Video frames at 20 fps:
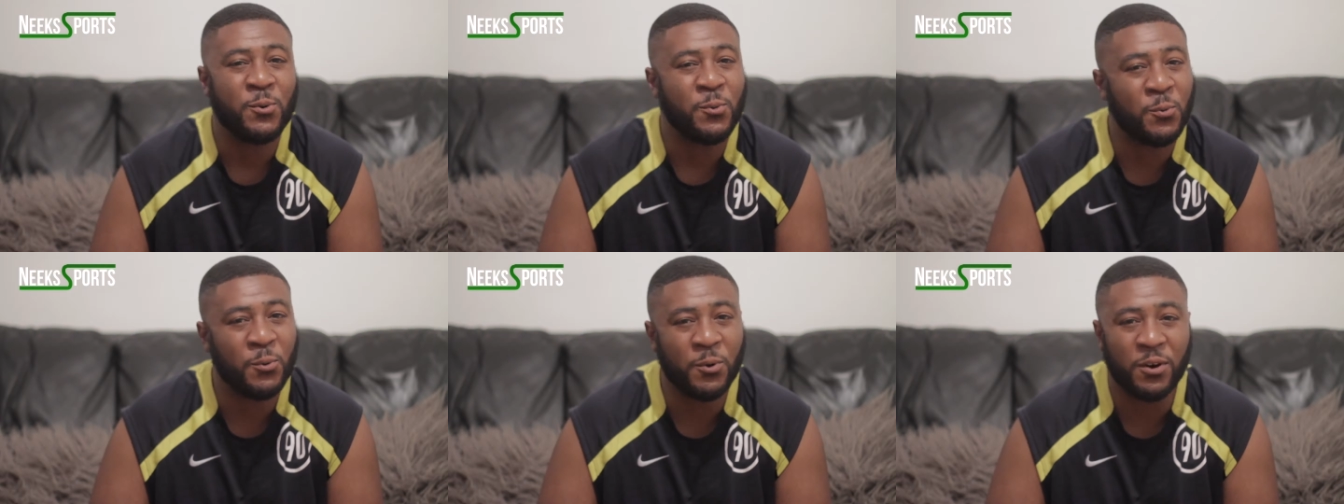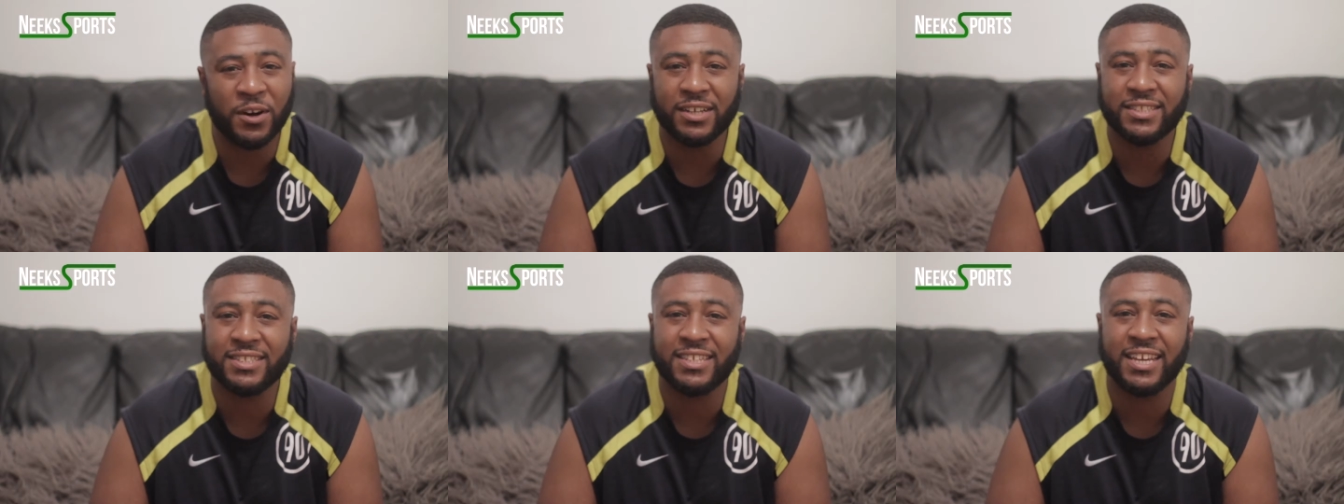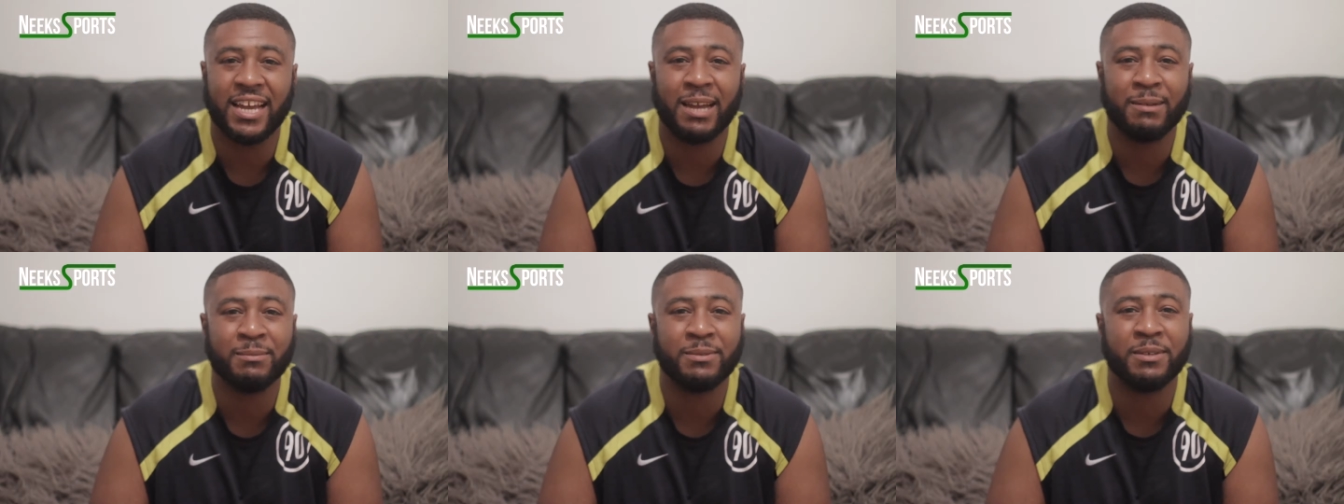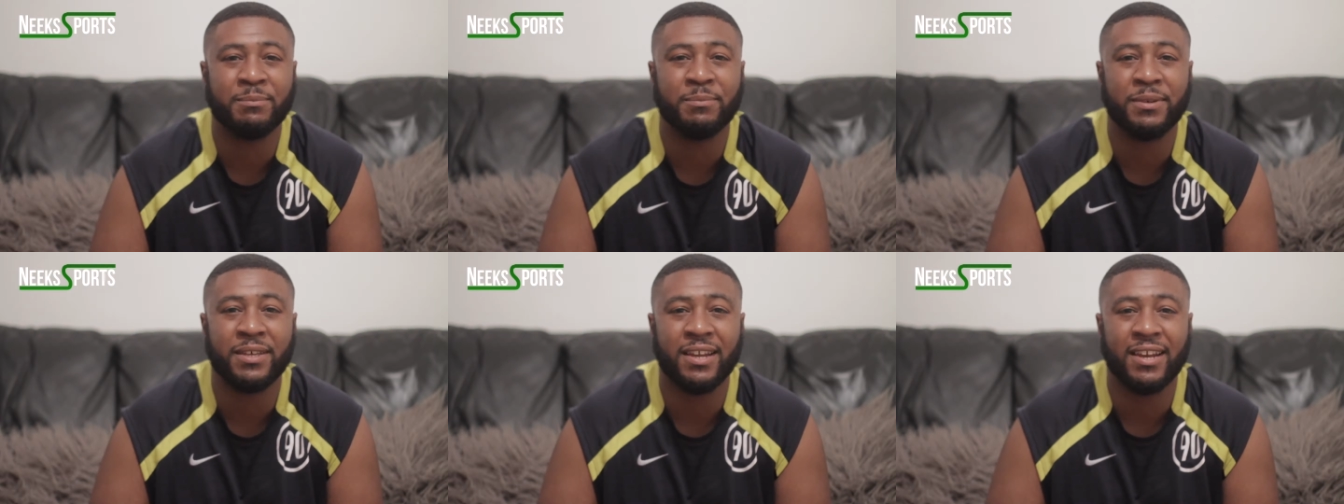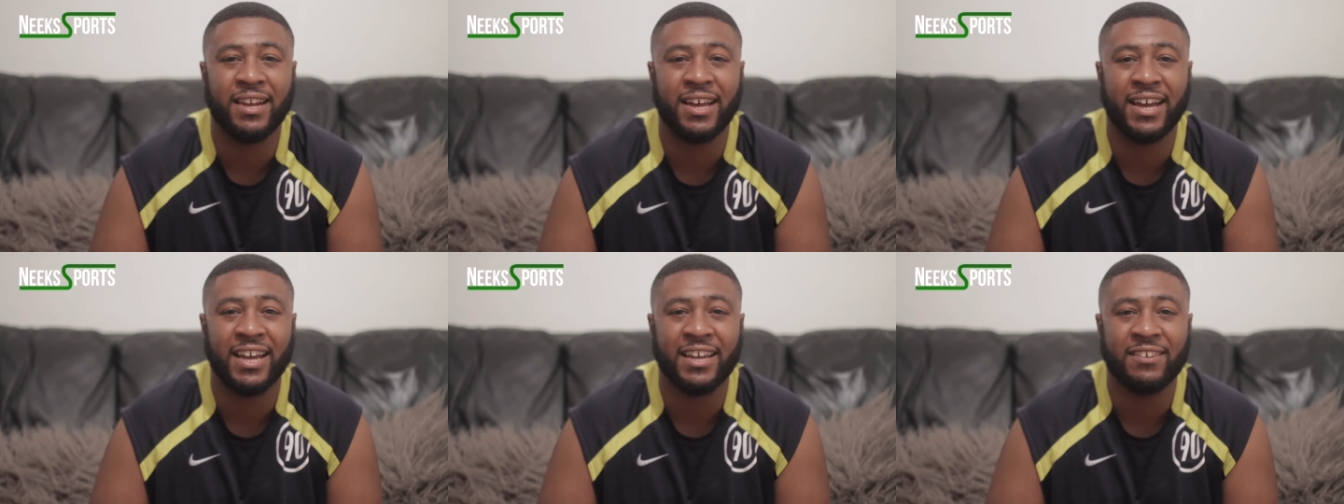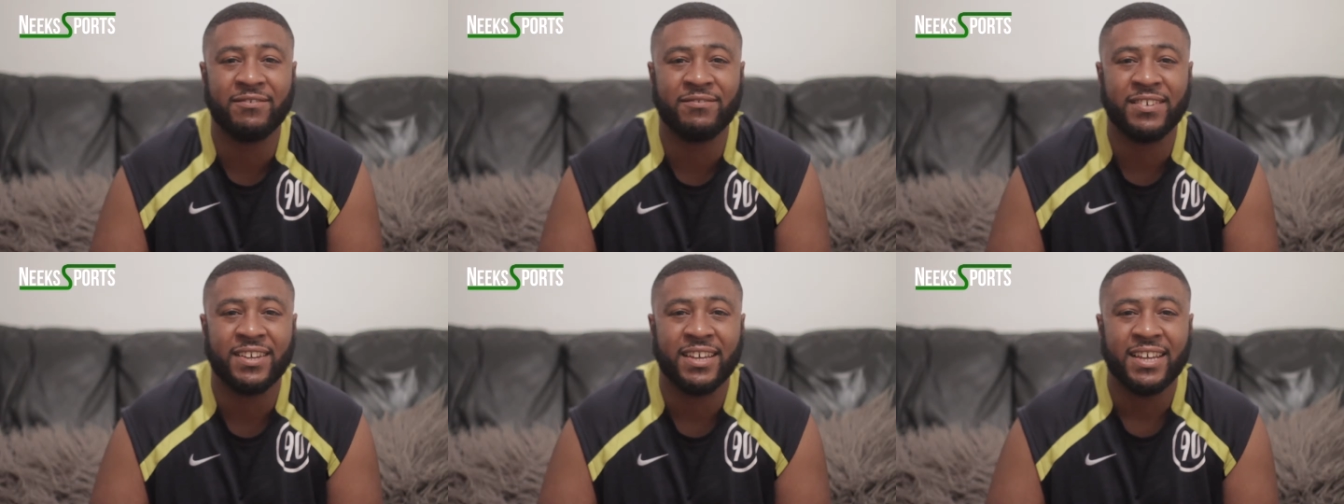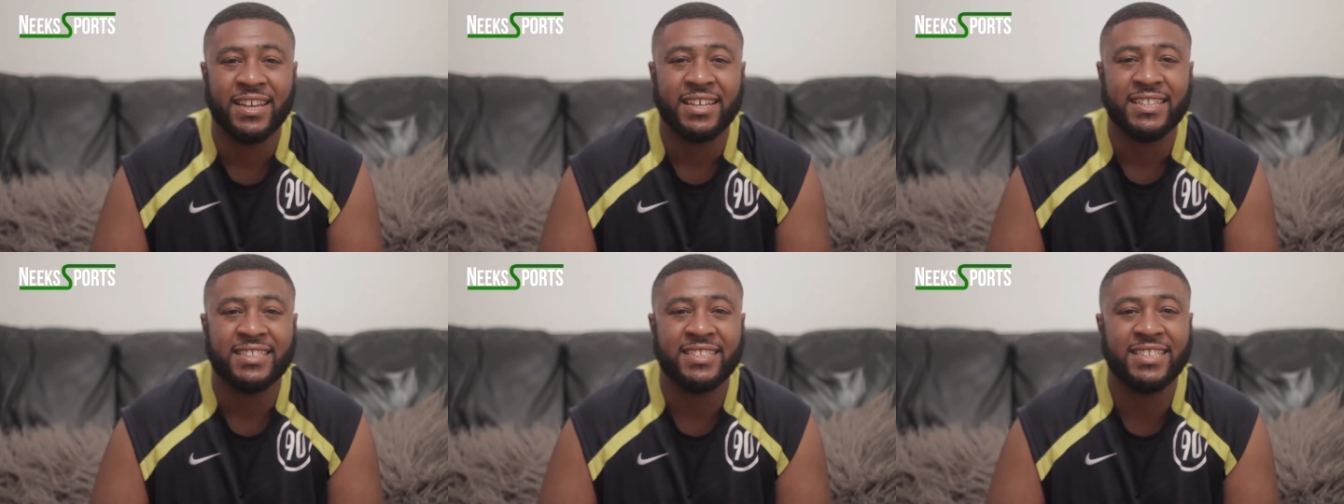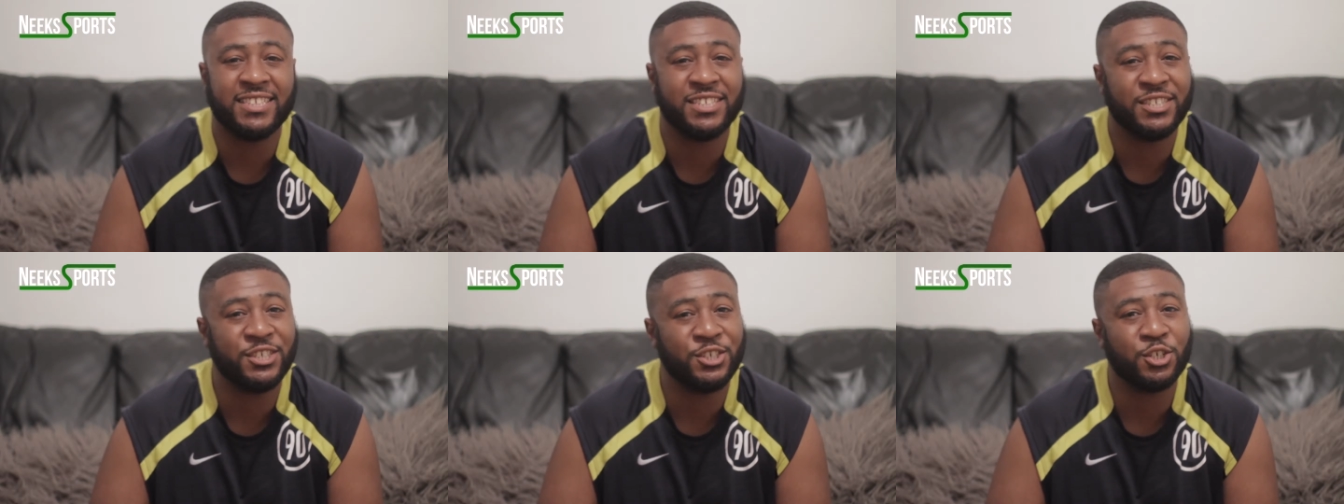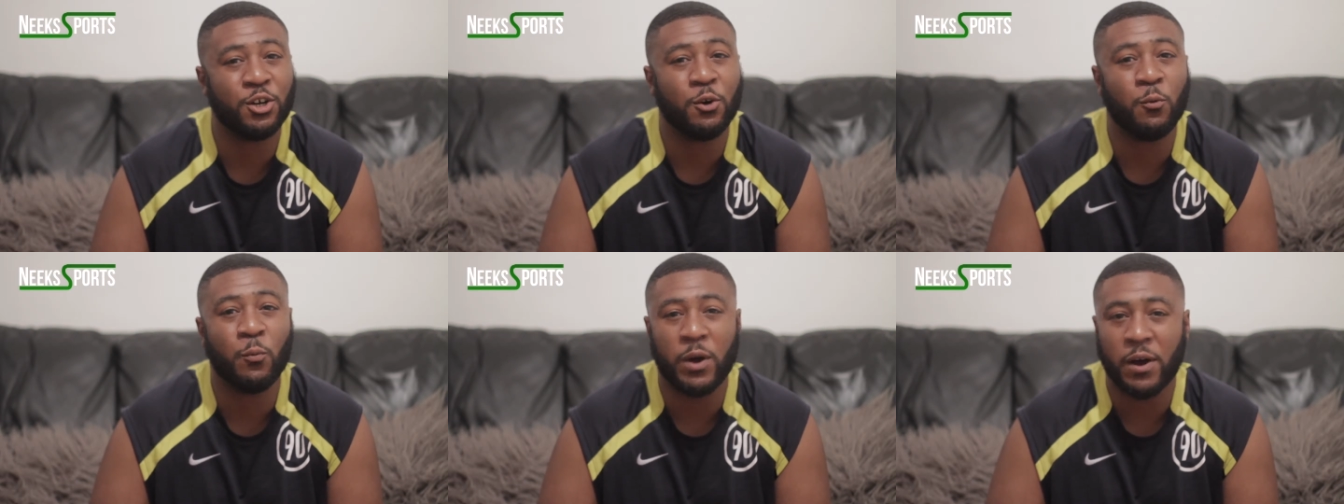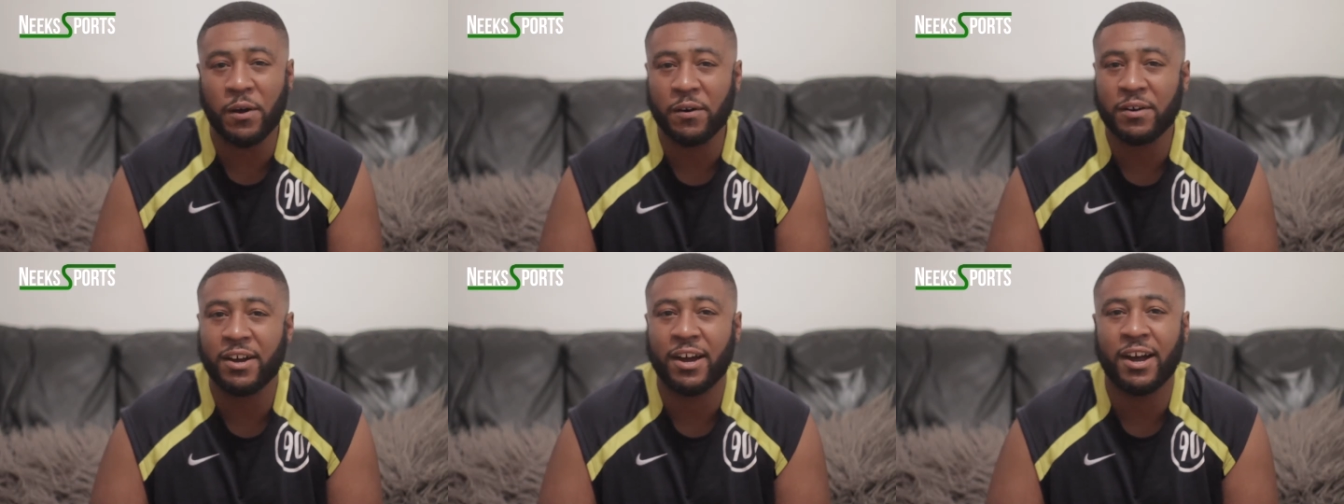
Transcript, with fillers: What a time to be alive. This is your World